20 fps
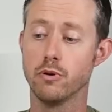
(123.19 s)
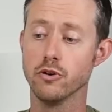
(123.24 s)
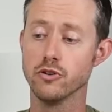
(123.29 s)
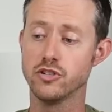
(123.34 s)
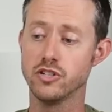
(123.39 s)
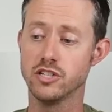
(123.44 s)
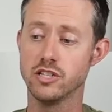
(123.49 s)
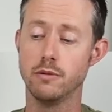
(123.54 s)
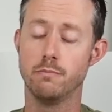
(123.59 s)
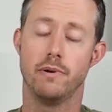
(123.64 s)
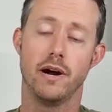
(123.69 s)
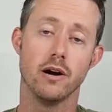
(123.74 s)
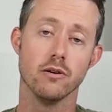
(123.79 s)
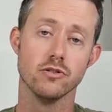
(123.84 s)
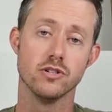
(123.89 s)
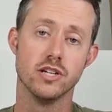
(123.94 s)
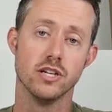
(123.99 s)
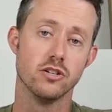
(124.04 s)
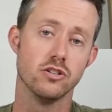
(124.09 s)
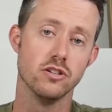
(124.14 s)
purchase the power
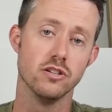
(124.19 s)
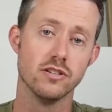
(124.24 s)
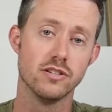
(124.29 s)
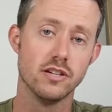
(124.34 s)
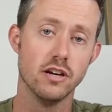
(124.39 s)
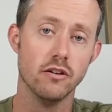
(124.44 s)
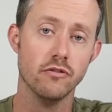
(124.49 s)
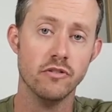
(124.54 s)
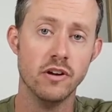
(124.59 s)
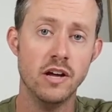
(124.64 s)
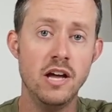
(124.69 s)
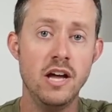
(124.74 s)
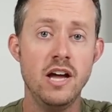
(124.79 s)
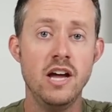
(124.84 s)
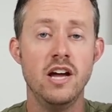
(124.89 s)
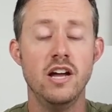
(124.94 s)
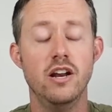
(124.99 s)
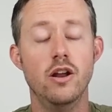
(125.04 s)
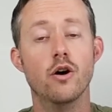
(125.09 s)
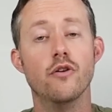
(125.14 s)
station itself.
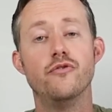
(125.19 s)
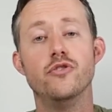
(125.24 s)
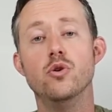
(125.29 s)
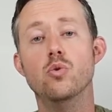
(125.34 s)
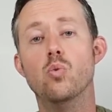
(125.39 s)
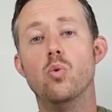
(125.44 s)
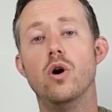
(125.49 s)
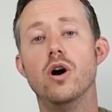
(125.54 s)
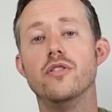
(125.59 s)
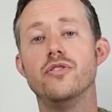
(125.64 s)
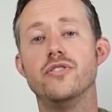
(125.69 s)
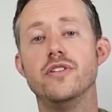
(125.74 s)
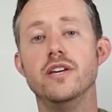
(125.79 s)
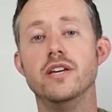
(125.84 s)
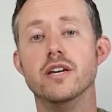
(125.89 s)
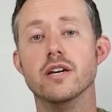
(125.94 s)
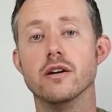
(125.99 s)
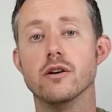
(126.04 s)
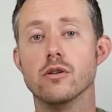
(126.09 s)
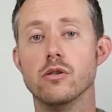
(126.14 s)
Now if you want
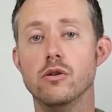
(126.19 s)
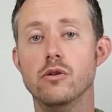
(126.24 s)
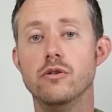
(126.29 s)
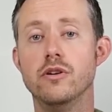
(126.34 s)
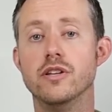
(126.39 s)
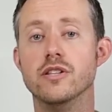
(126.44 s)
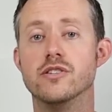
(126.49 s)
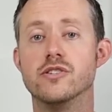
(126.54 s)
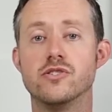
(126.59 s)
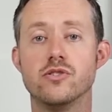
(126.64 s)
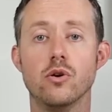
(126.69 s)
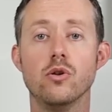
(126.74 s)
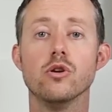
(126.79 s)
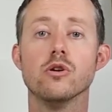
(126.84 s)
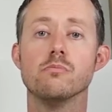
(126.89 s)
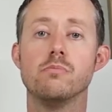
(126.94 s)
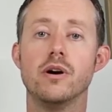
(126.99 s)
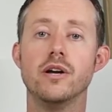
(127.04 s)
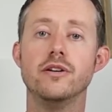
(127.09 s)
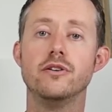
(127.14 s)
the included
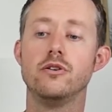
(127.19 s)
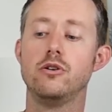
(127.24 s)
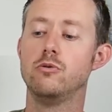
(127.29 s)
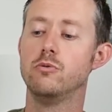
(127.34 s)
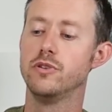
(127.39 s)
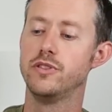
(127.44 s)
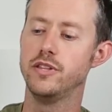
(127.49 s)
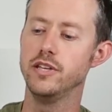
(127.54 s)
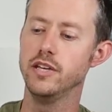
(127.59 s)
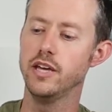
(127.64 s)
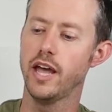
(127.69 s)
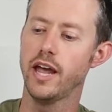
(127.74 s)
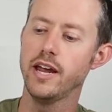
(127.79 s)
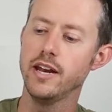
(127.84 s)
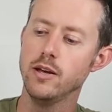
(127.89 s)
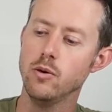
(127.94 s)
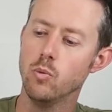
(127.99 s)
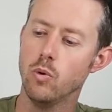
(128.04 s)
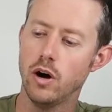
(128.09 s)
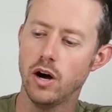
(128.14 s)
solar bundle with the
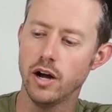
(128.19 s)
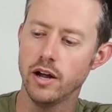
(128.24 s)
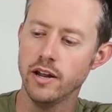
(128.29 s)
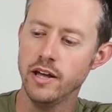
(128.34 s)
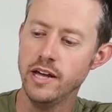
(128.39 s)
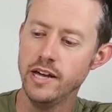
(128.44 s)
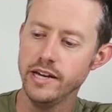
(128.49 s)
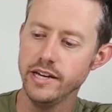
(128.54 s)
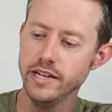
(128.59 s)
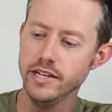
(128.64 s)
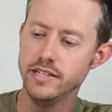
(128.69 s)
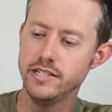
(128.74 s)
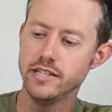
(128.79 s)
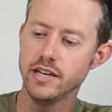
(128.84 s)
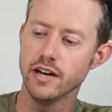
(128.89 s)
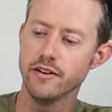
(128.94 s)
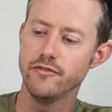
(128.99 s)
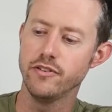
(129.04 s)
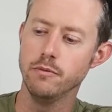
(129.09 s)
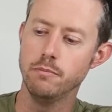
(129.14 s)
80-watt
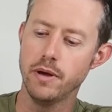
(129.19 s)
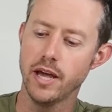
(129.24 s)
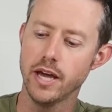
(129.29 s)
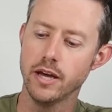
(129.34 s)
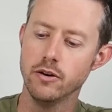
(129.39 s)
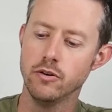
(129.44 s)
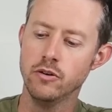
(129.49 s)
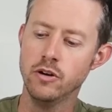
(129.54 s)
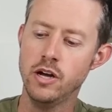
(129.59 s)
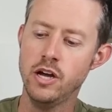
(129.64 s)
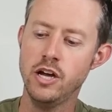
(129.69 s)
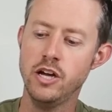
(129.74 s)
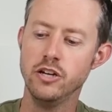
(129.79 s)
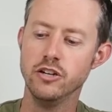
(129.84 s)
ETFE panel,